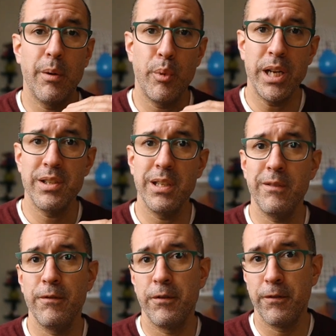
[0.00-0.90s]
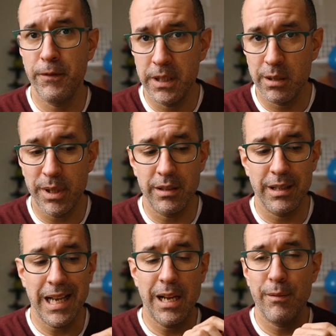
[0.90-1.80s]
abrasive filament,
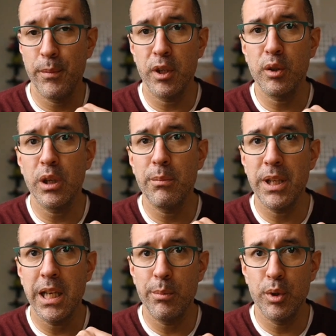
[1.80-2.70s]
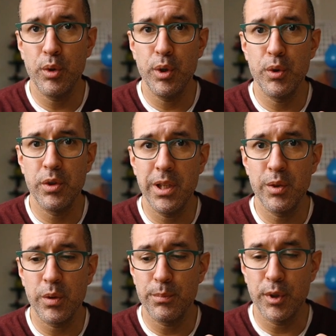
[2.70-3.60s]
I'm not gonna be able to use
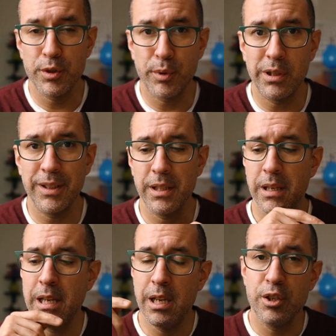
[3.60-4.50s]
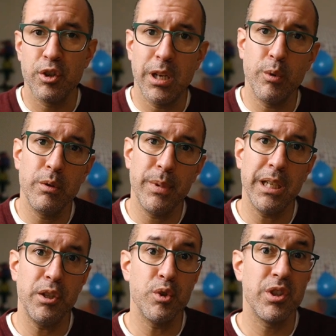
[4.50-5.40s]
this one most probably. So I will
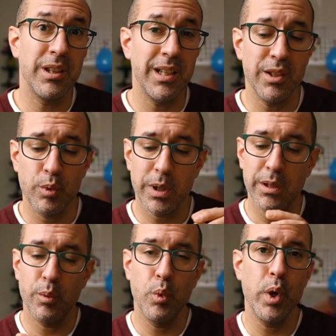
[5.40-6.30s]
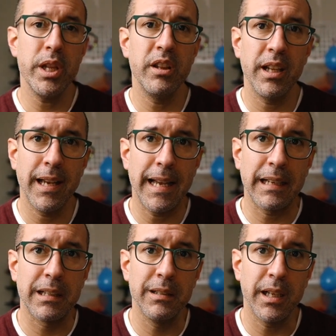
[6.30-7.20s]
be using this one with the
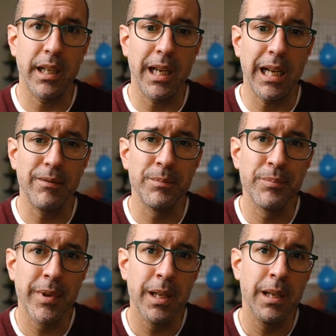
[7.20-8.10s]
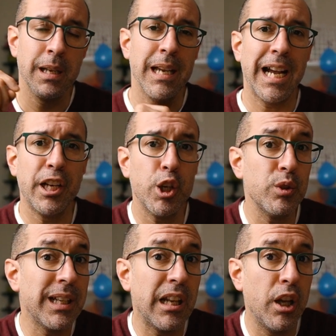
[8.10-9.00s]
hack that I have. I
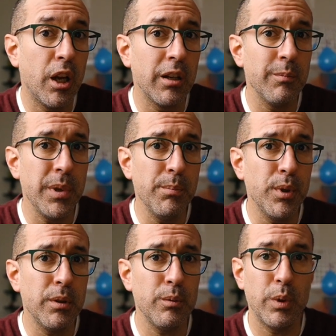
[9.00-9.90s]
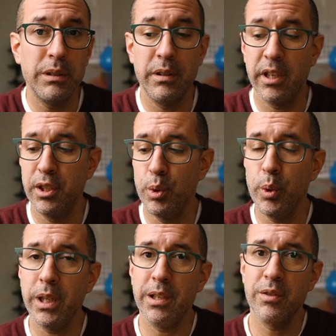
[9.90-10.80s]
know that a lot of people, what they're
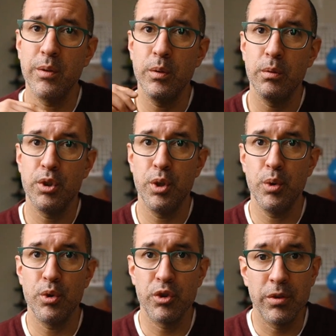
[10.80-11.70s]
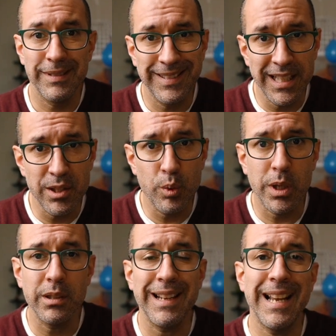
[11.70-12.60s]
doing is to choose this
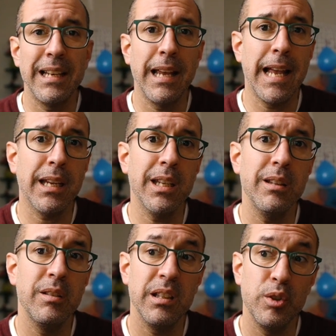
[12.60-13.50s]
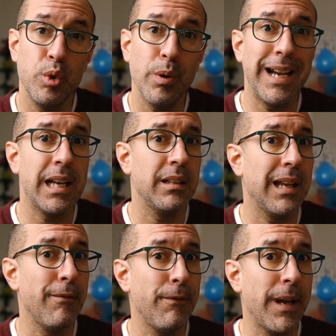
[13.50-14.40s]
one and hack it to add
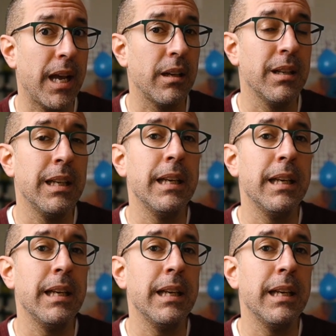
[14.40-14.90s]
a fan.